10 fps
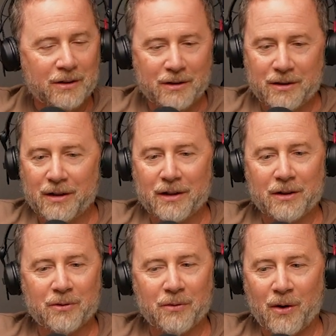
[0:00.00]
getting
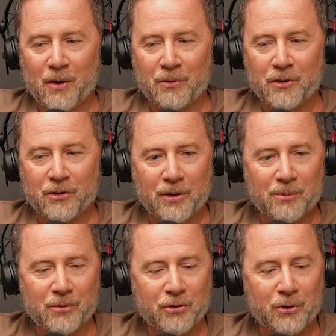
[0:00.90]
involved in
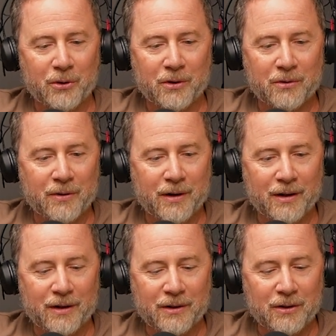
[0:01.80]
some sort of,
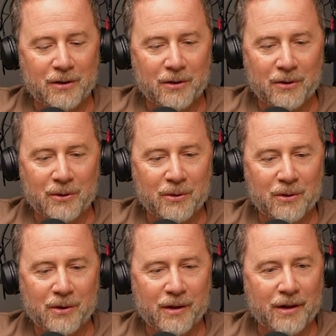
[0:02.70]

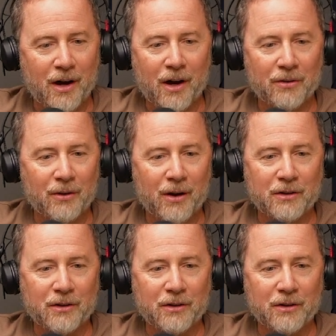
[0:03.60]
like online